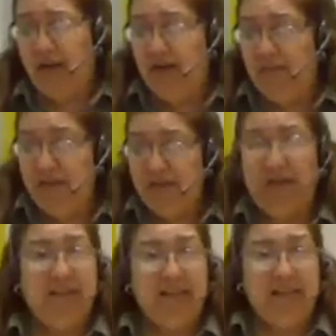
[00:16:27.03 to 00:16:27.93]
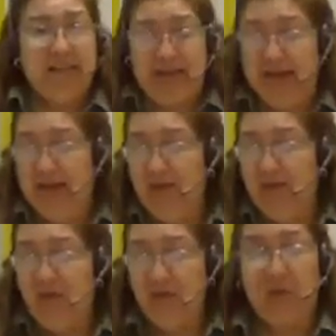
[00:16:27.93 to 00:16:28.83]
they might need the 10 or the
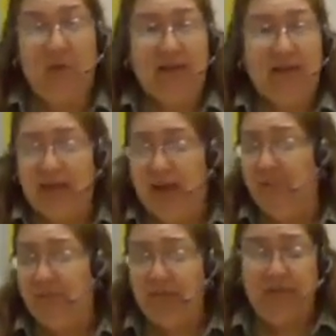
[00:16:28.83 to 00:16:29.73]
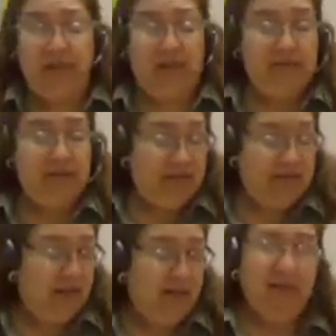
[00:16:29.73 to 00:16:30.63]
20 to help them counting.
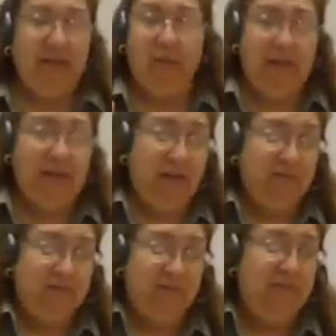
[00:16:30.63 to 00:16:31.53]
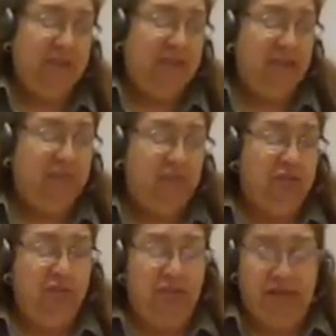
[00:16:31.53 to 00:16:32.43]
That way you have some fun things to do
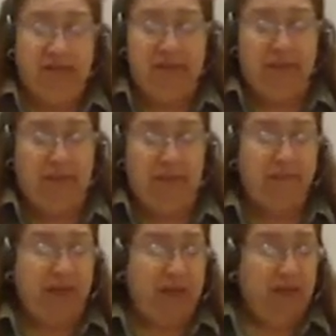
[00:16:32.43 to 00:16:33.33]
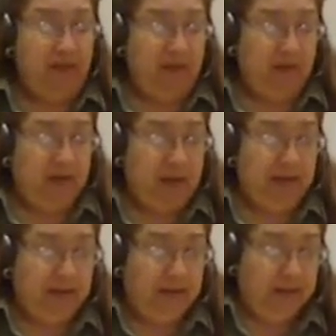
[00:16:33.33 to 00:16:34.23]
in the summer. Okay?
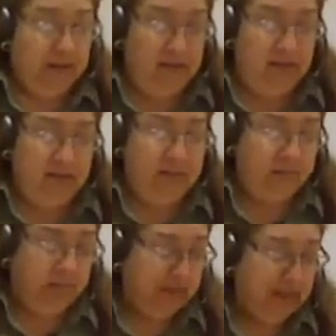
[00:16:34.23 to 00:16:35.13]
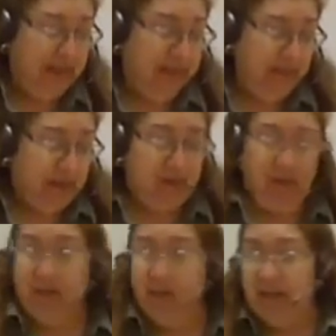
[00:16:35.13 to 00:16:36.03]
Now, you
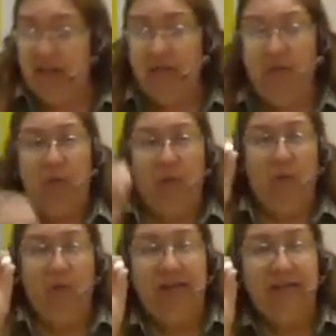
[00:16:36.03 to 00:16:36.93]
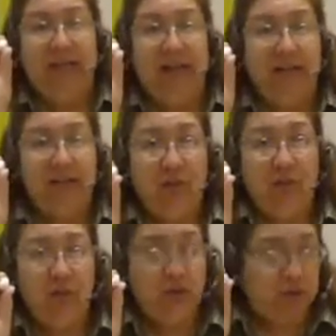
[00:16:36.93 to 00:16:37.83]
can either roll 1 dice
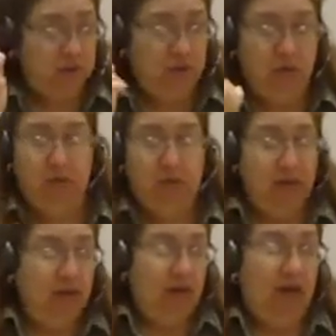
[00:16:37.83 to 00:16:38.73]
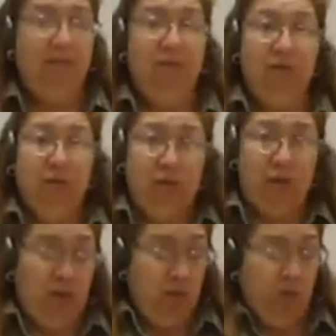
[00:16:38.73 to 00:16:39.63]
or 2. I'm going to roll
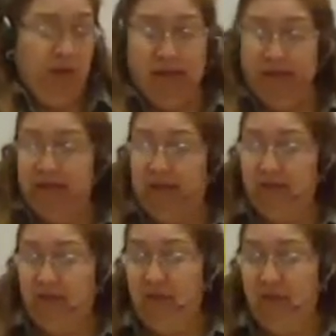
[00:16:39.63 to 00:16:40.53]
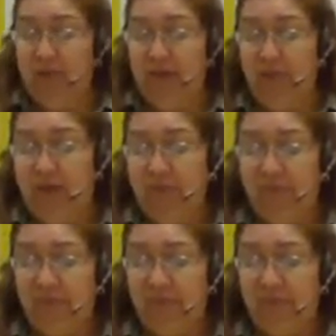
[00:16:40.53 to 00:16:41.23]
1. I'll roll the big one.